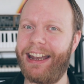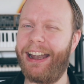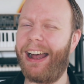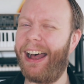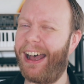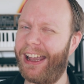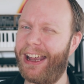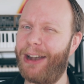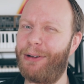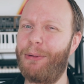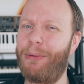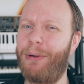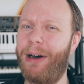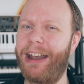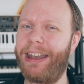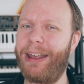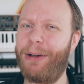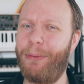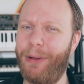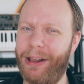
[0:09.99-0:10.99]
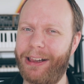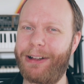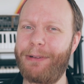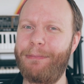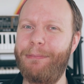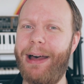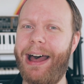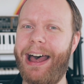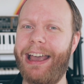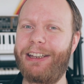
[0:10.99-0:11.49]
Hi everyone and
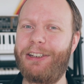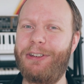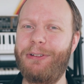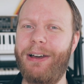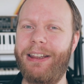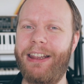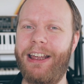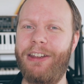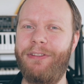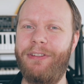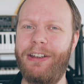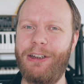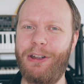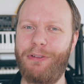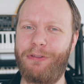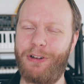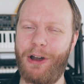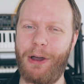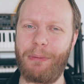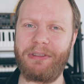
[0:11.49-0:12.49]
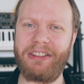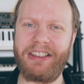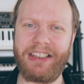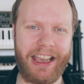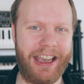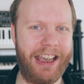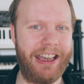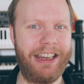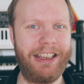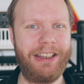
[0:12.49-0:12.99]
welcome back to another video from
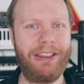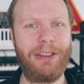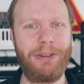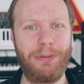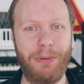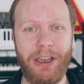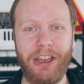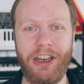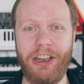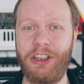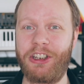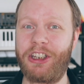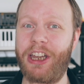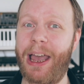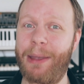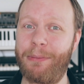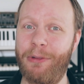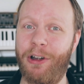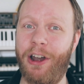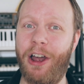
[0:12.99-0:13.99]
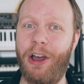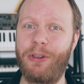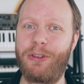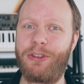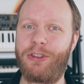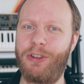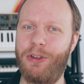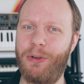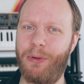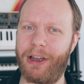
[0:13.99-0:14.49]
Say It in Swedish. I'm your
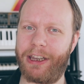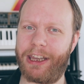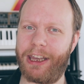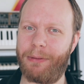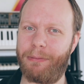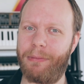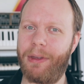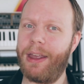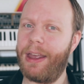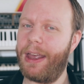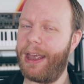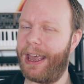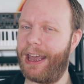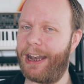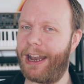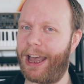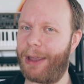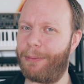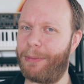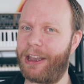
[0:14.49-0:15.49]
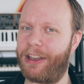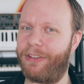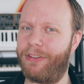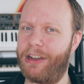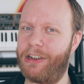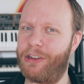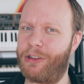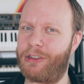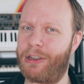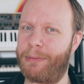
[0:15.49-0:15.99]
host JOAKIM and I make
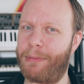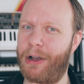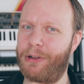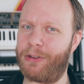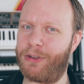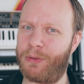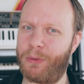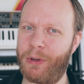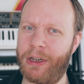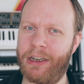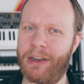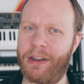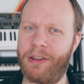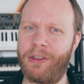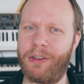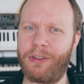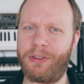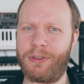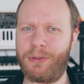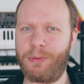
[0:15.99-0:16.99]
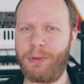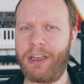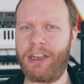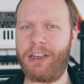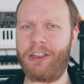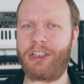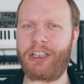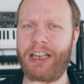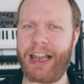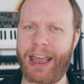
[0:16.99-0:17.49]
videos about Sweden, the
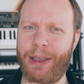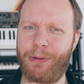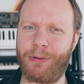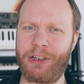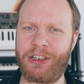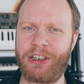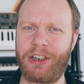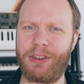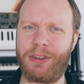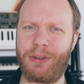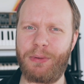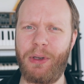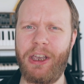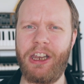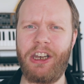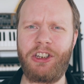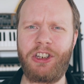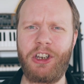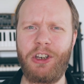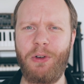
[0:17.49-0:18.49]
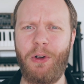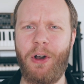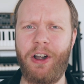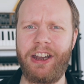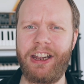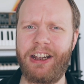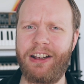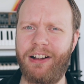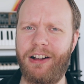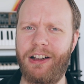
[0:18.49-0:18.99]
Swedish language and Swedish and
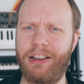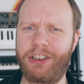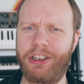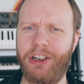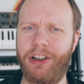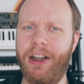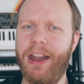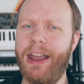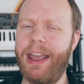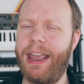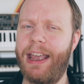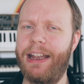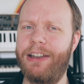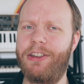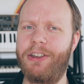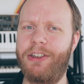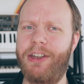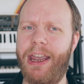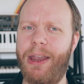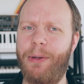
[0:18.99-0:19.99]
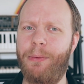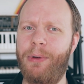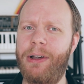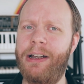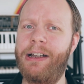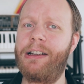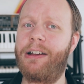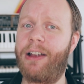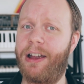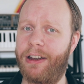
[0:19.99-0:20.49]
Nordic culture. And today
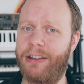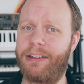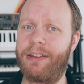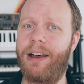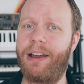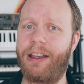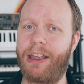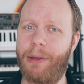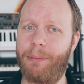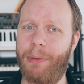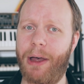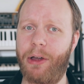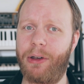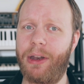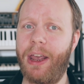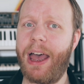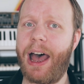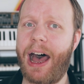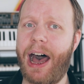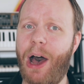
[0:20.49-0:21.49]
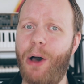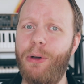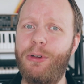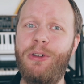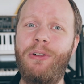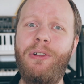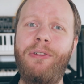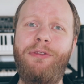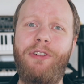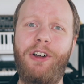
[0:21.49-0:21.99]
we're gonna talk about how
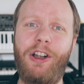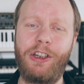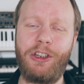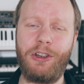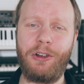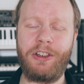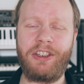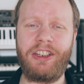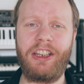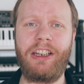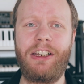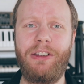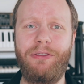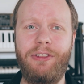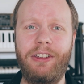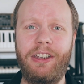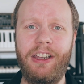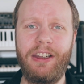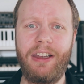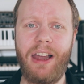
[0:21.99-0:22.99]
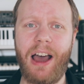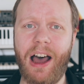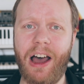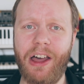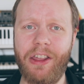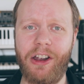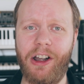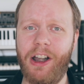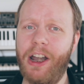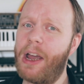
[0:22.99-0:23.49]
to refer to your significant
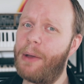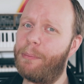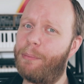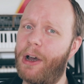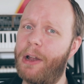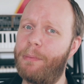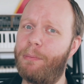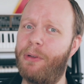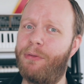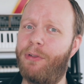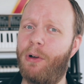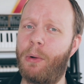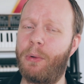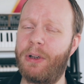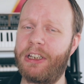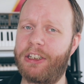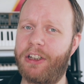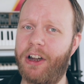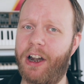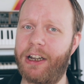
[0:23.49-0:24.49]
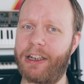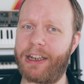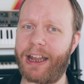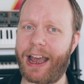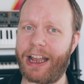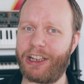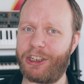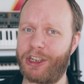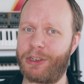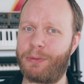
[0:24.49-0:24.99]
other. But before we start,
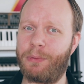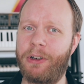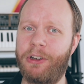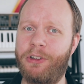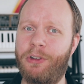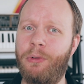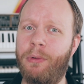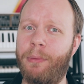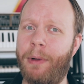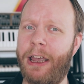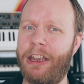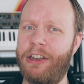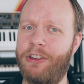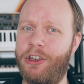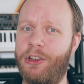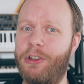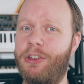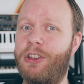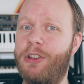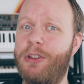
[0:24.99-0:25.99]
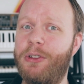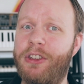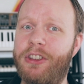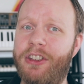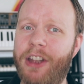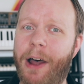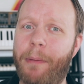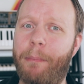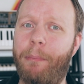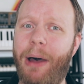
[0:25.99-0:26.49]
I just wanted to remind you to
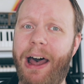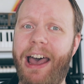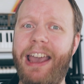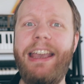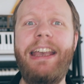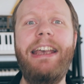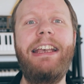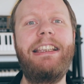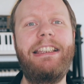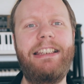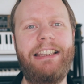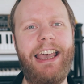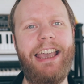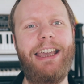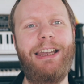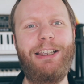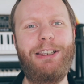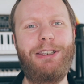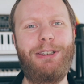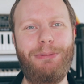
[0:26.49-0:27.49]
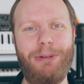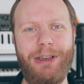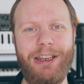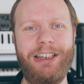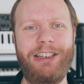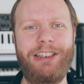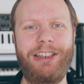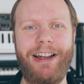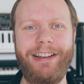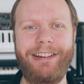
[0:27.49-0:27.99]
stop by
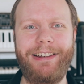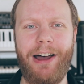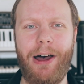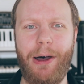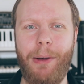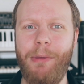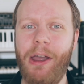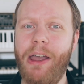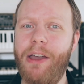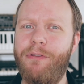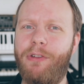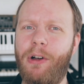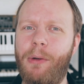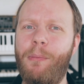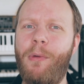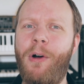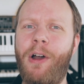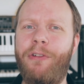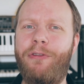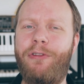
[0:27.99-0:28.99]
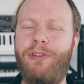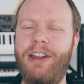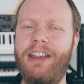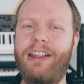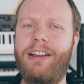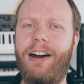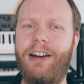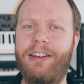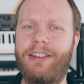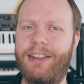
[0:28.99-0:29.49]
sayitinswedish.com for more free
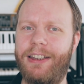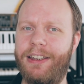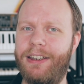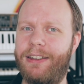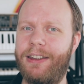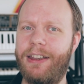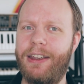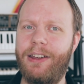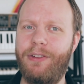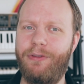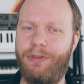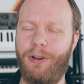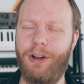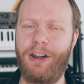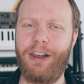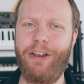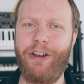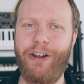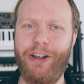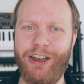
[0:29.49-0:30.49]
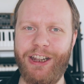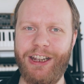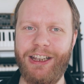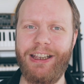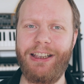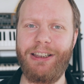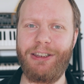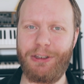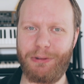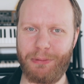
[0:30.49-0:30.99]
content for learning
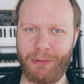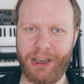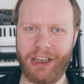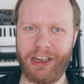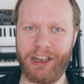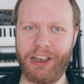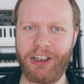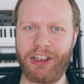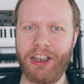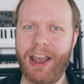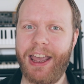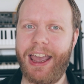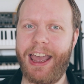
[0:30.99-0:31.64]
Swedish.